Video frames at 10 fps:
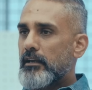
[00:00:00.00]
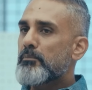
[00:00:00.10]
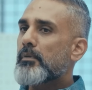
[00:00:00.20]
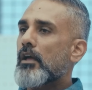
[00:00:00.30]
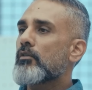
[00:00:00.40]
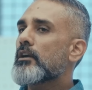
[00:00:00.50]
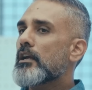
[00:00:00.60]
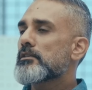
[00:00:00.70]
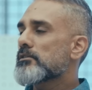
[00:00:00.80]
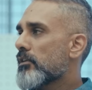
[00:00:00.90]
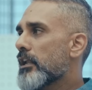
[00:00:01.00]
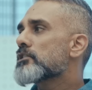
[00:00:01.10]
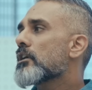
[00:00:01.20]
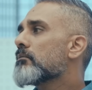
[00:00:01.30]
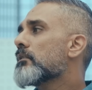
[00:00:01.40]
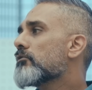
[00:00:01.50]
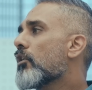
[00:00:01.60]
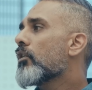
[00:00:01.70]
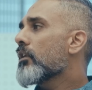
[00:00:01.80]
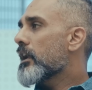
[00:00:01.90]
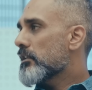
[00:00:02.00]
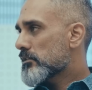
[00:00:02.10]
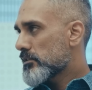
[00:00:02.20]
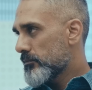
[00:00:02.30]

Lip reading: it prioritizes range above all else.